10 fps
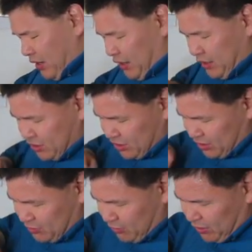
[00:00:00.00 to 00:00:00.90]
And it's
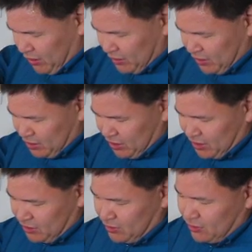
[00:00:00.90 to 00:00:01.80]
just what it is. It's
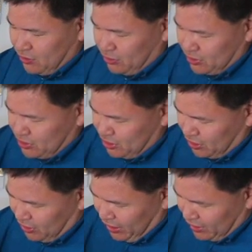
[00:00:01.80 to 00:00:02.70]
just coarse
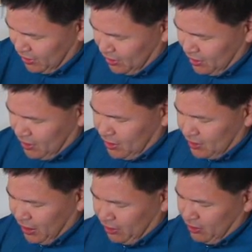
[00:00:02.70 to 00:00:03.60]
sugar, like
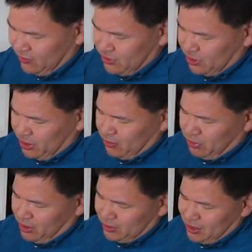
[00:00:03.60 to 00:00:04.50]
decorative sugar you
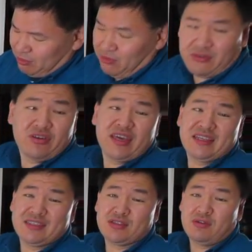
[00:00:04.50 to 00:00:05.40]
put on top of
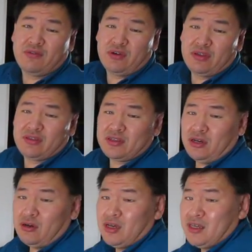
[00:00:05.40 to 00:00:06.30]
cookies and so forth. So
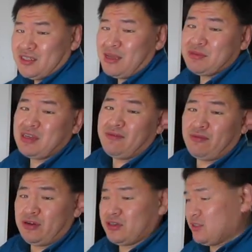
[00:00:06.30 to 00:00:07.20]
same stuff
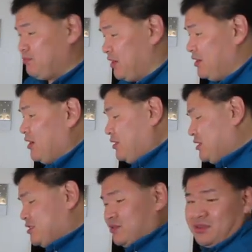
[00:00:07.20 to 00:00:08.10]
works, but
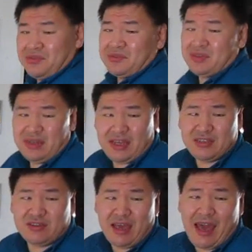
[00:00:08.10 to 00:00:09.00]
this just gives an
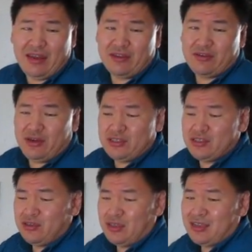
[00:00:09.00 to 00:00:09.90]
extra added
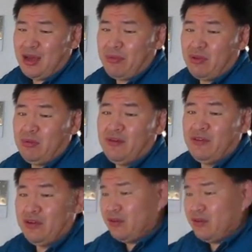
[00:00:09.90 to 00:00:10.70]
crunch to the top of the muffin.